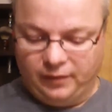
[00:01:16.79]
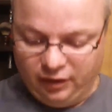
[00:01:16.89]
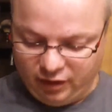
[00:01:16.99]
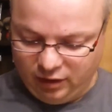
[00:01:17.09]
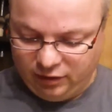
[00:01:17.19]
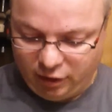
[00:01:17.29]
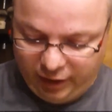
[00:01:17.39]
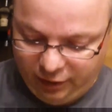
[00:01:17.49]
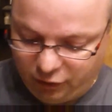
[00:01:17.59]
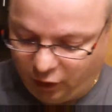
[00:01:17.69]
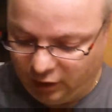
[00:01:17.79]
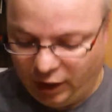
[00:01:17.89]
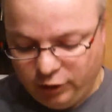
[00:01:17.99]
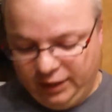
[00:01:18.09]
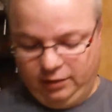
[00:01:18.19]
So let's go ahead and start
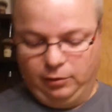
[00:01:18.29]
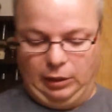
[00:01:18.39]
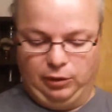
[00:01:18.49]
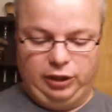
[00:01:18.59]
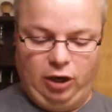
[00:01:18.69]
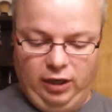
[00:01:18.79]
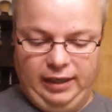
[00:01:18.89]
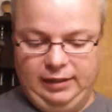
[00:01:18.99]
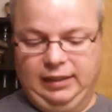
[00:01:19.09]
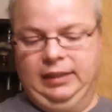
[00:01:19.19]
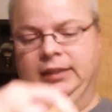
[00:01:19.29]
loading while we're talking.